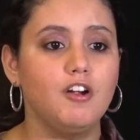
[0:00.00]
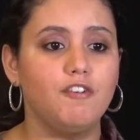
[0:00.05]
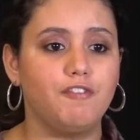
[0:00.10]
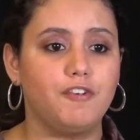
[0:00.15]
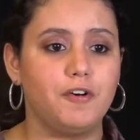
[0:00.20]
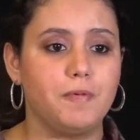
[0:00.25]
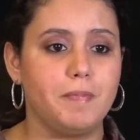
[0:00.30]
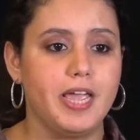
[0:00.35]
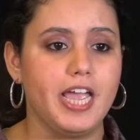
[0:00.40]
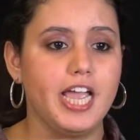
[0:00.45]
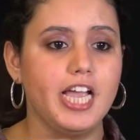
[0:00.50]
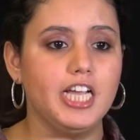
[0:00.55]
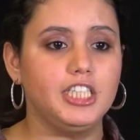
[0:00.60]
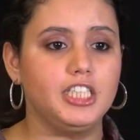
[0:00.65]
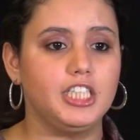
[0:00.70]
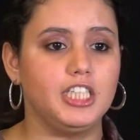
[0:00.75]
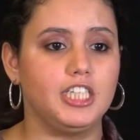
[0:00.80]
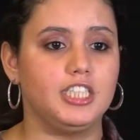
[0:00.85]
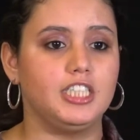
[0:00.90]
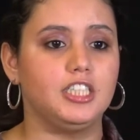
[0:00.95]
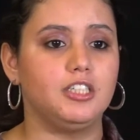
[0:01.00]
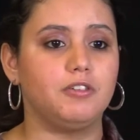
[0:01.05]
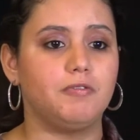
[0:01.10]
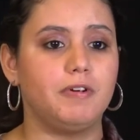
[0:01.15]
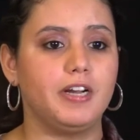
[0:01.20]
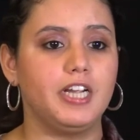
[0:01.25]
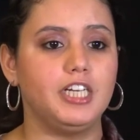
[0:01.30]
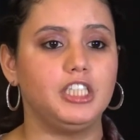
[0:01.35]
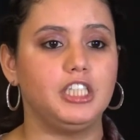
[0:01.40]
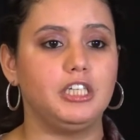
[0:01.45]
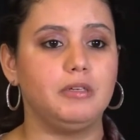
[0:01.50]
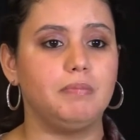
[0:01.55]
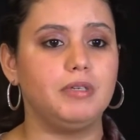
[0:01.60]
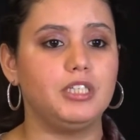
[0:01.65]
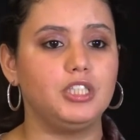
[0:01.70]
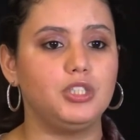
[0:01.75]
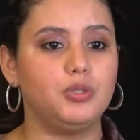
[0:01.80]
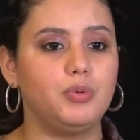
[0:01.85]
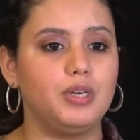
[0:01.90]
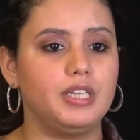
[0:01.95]
from ages ranging
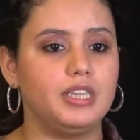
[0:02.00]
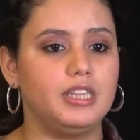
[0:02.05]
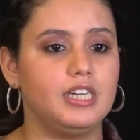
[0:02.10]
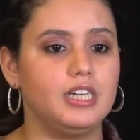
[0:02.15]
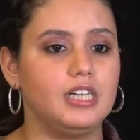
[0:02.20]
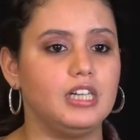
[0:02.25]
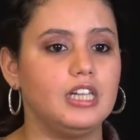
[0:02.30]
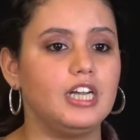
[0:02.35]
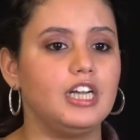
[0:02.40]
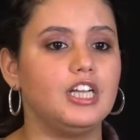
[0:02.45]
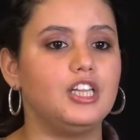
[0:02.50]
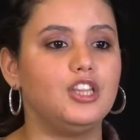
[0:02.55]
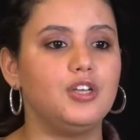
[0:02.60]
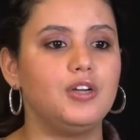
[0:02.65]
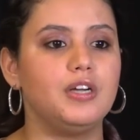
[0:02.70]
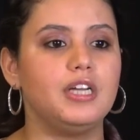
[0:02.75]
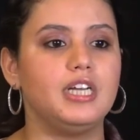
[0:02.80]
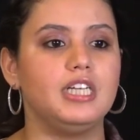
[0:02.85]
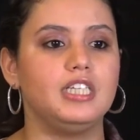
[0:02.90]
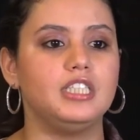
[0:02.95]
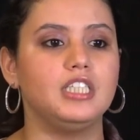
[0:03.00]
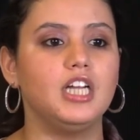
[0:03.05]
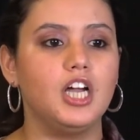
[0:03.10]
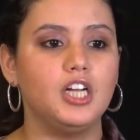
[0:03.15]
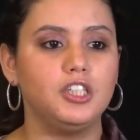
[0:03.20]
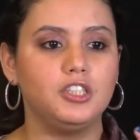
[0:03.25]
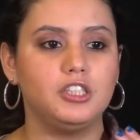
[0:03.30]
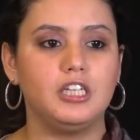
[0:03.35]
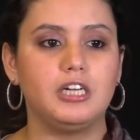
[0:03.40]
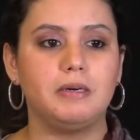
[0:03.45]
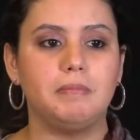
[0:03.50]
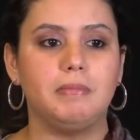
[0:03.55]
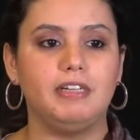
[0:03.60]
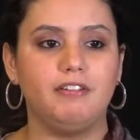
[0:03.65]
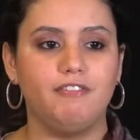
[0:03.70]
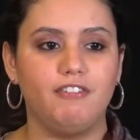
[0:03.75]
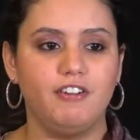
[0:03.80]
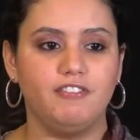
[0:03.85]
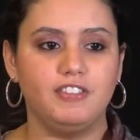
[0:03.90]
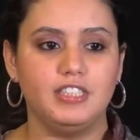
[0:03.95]
between their late 30s to their
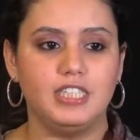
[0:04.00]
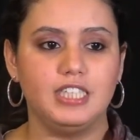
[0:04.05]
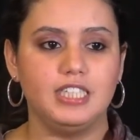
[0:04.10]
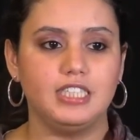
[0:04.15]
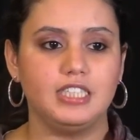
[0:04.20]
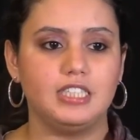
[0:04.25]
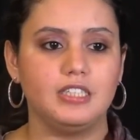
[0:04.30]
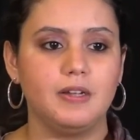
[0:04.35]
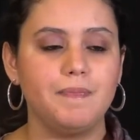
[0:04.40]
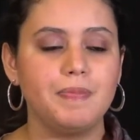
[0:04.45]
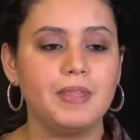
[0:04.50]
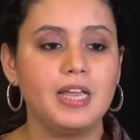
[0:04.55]
mid 50s.